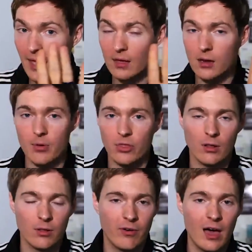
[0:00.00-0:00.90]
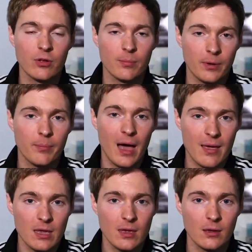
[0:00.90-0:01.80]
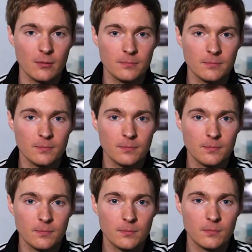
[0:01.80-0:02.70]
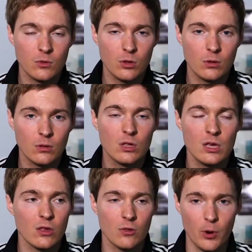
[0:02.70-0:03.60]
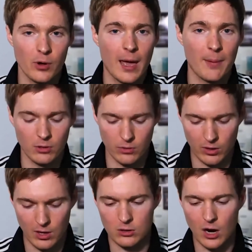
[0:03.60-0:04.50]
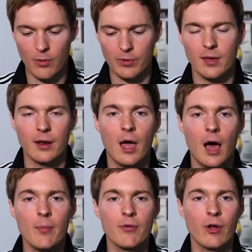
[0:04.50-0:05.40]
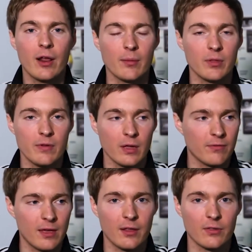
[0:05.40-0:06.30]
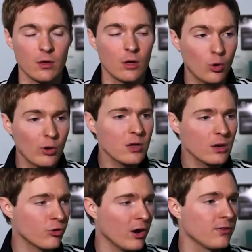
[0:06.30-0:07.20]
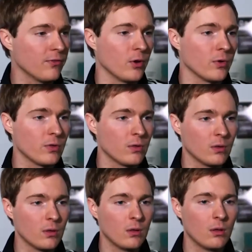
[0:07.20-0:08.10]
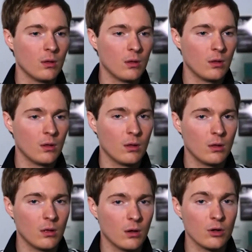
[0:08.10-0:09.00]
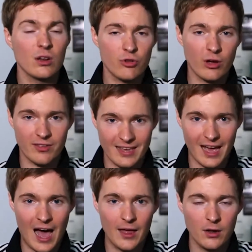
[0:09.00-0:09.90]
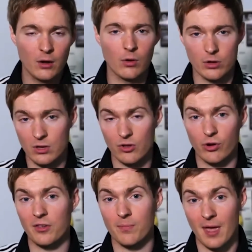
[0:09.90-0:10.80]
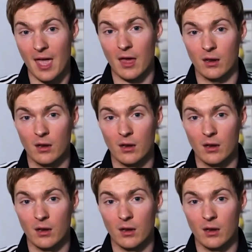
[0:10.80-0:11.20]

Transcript: man cometh unto the Father but by me. Jesus spoke in absolutes. Darwin said, "I'm afraid I'm living in a fantasy." Who are you going to trust, folks? Are you going to trust God, or are you going to trust man?